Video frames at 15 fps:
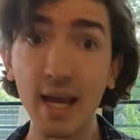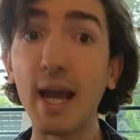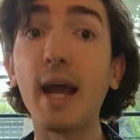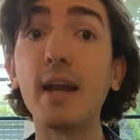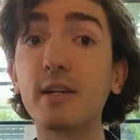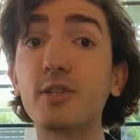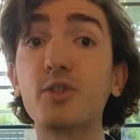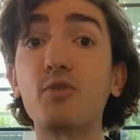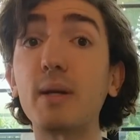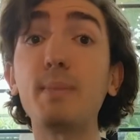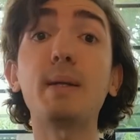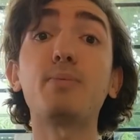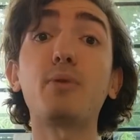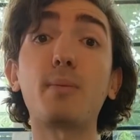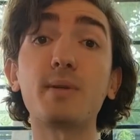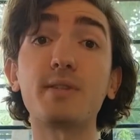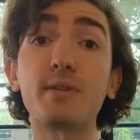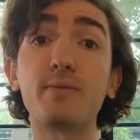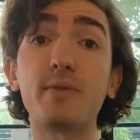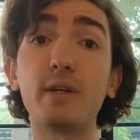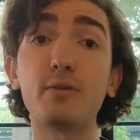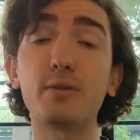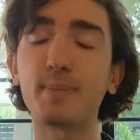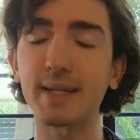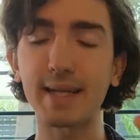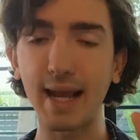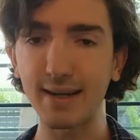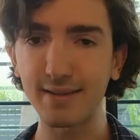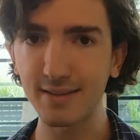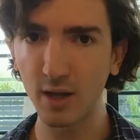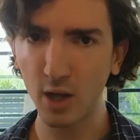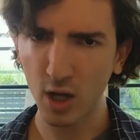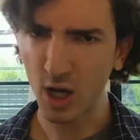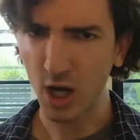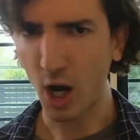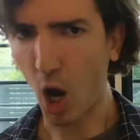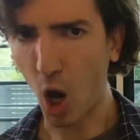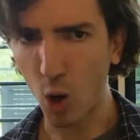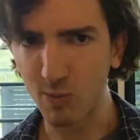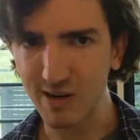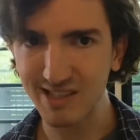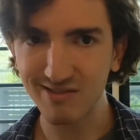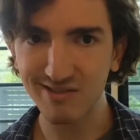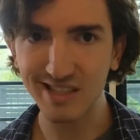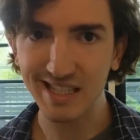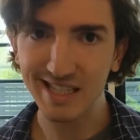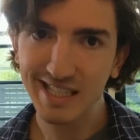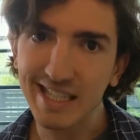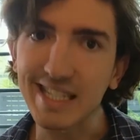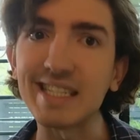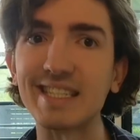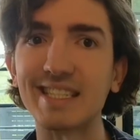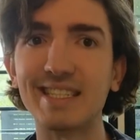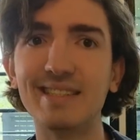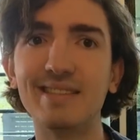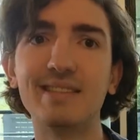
An extremely promising field, but again, oh, we're not there yet.